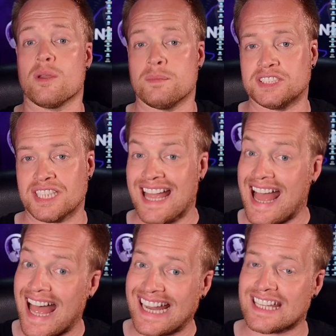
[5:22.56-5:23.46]
imaging,
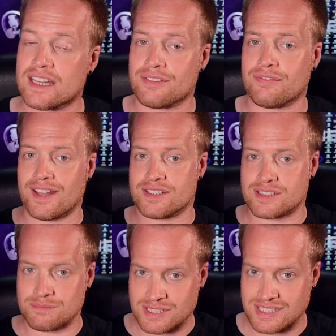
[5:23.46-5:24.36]
and the
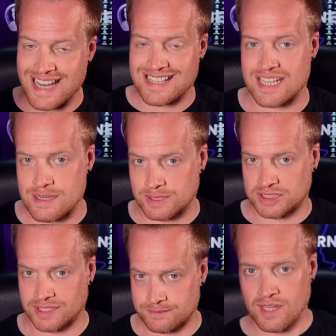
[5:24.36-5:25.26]
phantom center
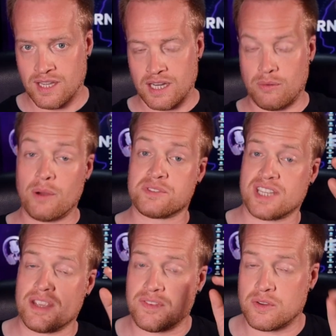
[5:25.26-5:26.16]
imaging. Now, I would
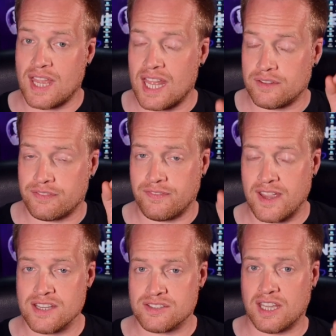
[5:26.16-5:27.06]
say if you get the
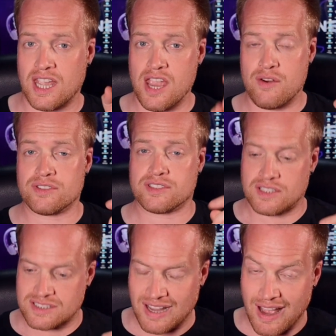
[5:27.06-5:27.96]
phase coherence and
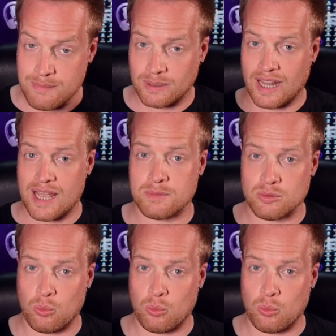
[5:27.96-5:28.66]
the time alignment